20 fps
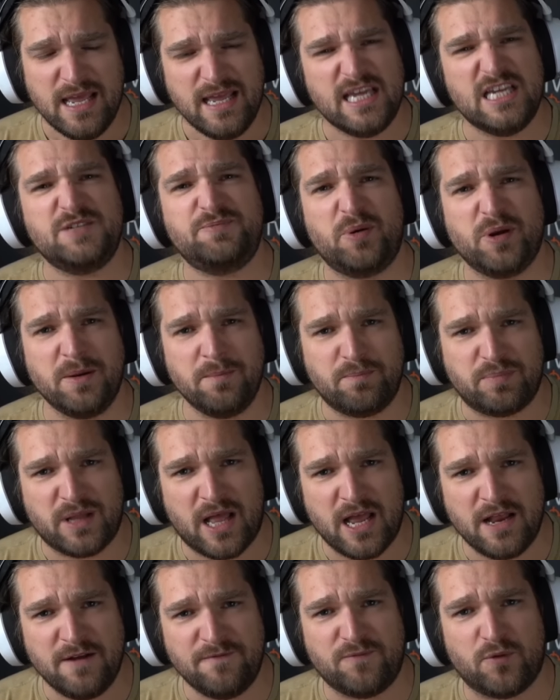He's putting
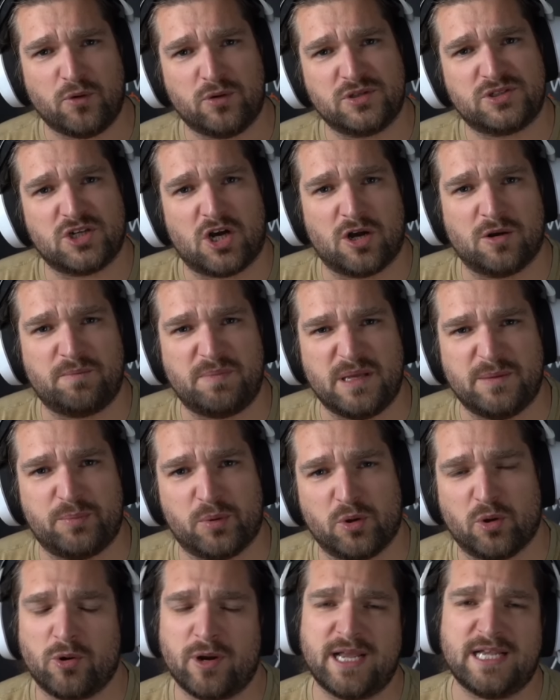blindfolds on
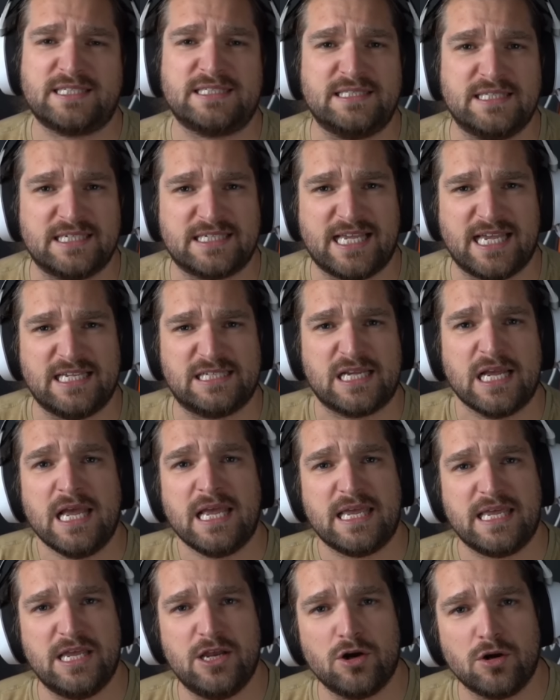people, or I guess in this case,
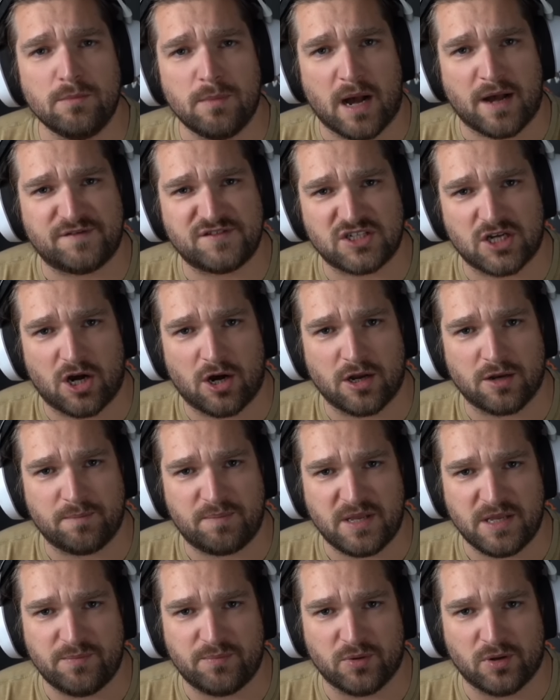earmuffs on
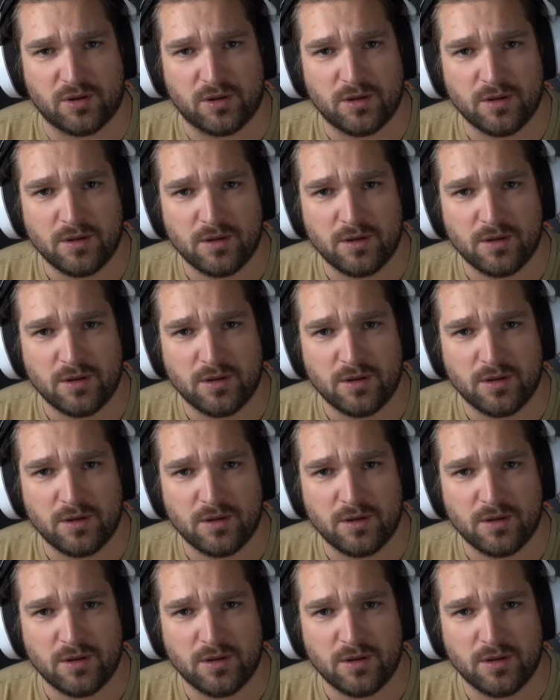people.